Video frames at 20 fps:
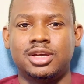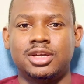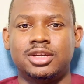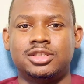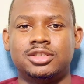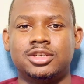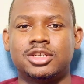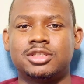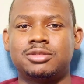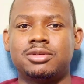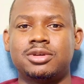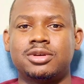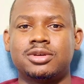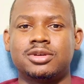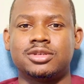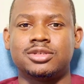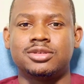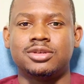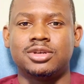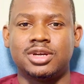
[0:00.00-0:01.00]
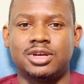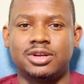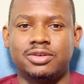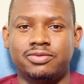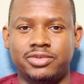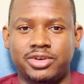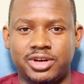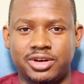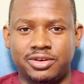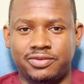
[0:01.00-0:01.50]
Just because you can
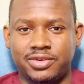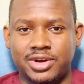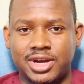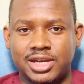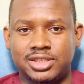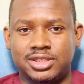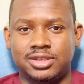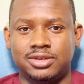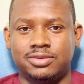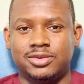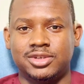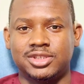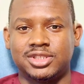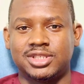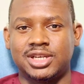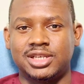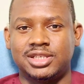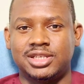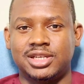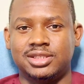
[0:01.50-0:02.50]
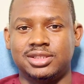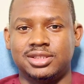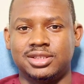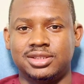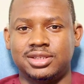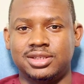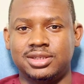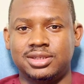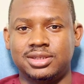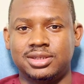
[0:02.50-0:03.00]
verify someone's
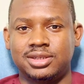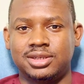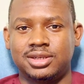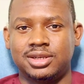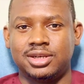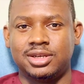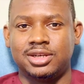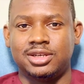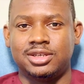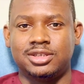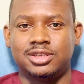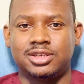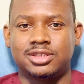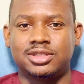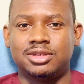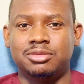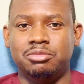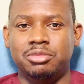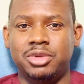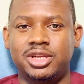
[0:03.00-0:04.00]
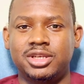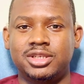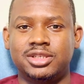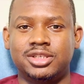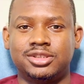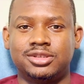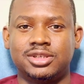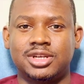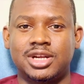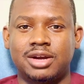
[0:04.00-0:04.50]
identity doesn't mean they
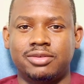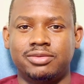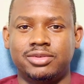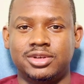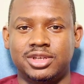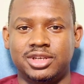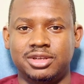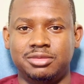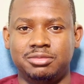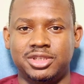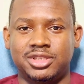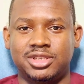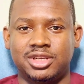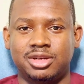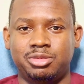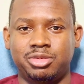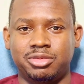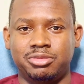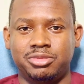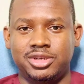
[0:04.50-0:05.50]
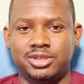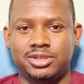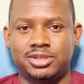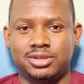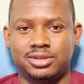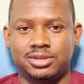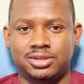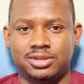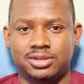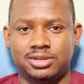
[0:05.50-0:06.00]
should have unlimited
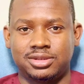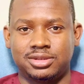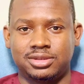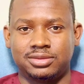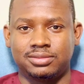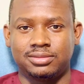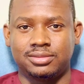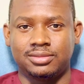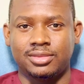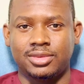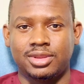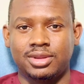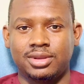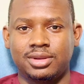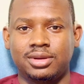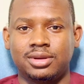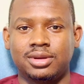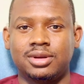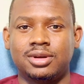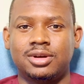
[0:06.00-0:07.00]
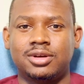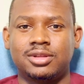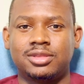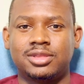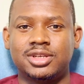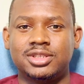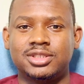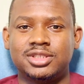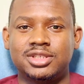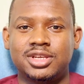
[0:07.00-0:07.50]
permissions.
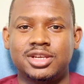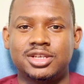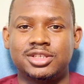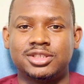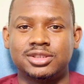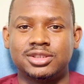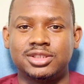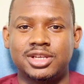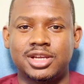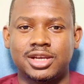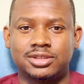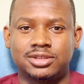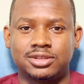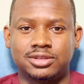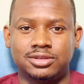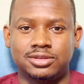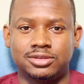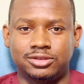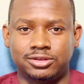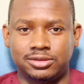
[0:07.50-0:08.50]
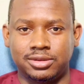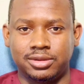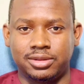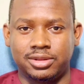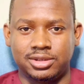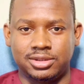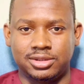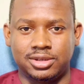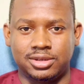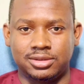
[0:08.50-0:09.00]
Authentication gets you through the
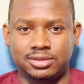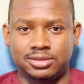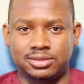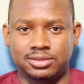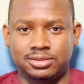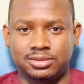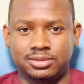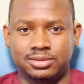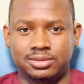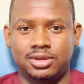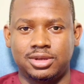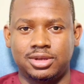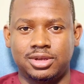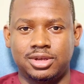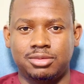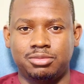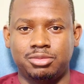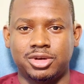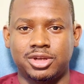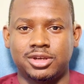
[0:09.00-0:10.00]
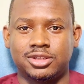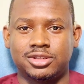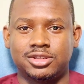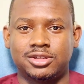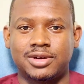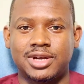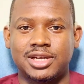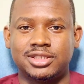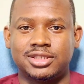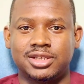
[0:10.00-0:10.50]
door, but
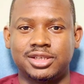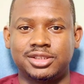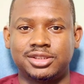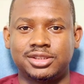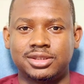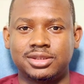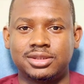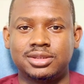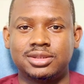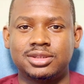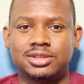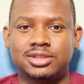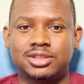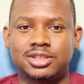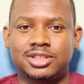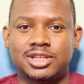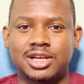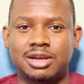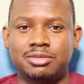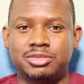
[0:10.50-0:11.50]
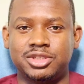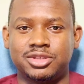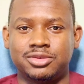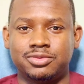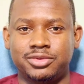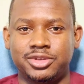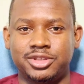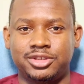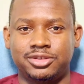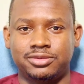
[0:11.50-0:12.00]
authorization determines
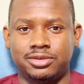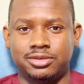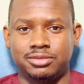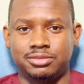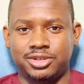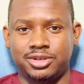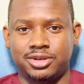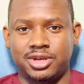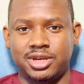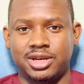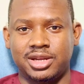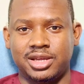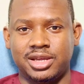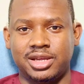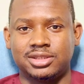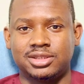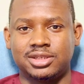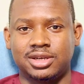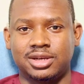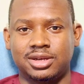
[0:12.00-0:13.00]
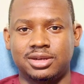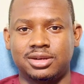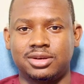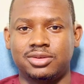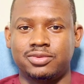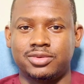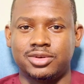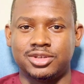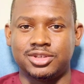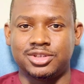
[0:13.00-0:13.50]
which rooms you can enter
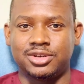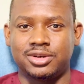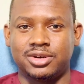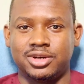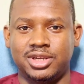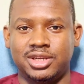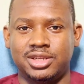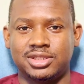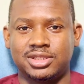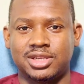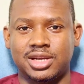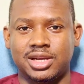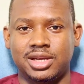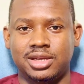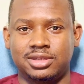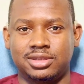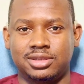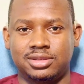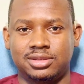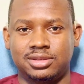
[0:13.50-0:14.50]
once you're inside.